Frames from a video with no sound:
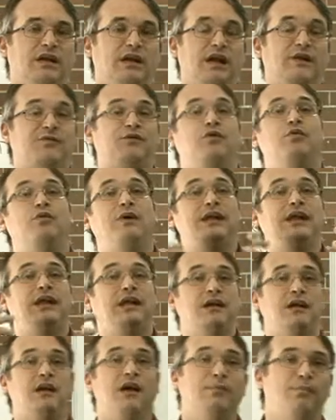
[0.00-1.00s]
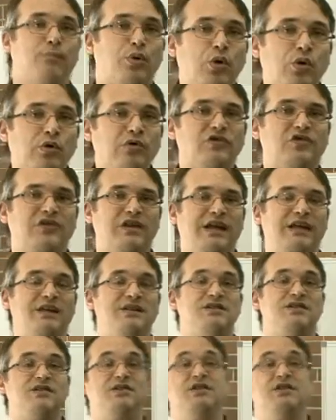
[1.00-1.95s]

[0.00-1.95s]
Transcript: If you're reading Paul's letters,